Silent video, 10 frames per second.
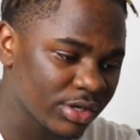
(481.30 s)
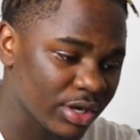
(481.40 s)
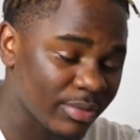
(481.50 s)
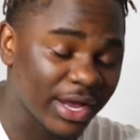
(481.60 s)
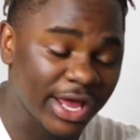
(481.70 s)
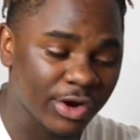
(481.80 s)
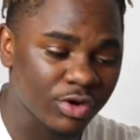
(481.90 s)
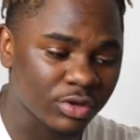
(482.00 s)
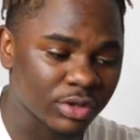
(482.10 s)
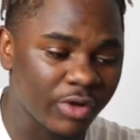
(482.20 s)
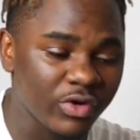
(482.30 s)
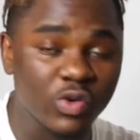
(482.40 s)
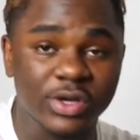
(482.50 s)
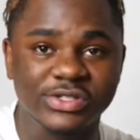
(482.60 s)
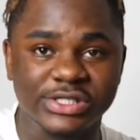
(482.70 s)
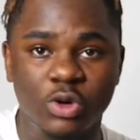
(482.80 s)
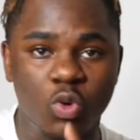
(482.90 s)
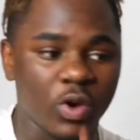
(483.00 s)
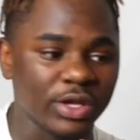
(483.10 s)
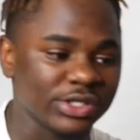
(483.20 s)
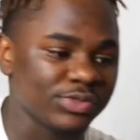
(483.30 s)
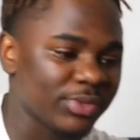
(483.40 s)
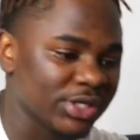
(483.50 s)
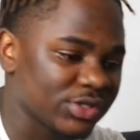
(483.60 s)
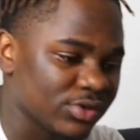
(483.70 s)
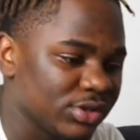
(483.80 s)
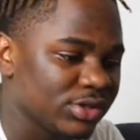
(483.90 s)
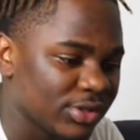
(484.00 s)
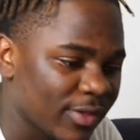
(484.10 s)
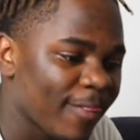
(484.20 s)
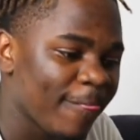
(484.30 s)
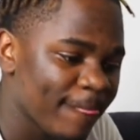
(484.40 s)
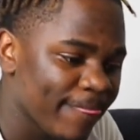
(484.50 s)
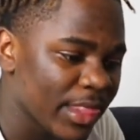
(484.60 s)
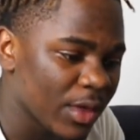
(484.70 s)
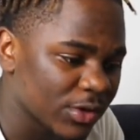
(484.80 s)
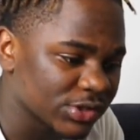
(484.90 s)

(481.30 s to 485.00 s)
But I don't know. I really want to see who won this match, cause it was a